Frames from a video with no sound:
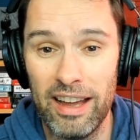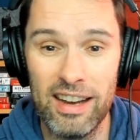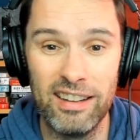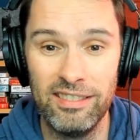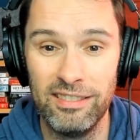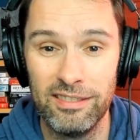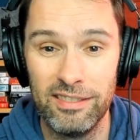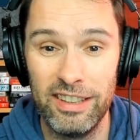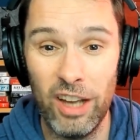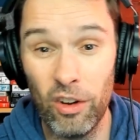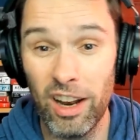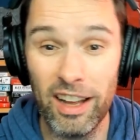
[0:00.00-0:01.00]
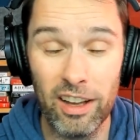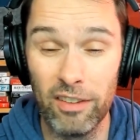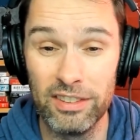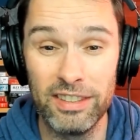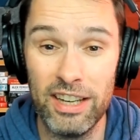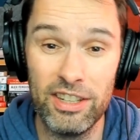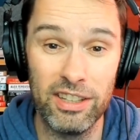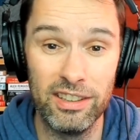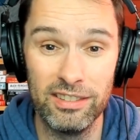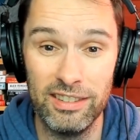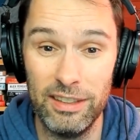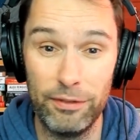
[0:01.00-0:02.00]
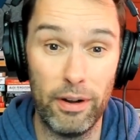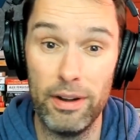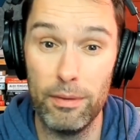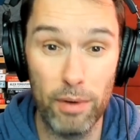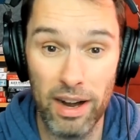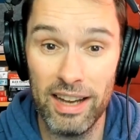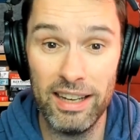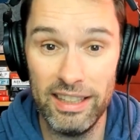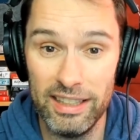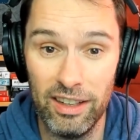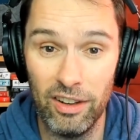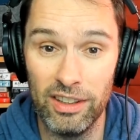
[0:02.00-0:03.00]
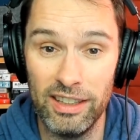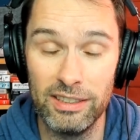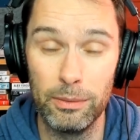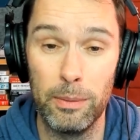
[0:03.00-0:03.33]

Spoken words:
And the online conversation is very rarely honest.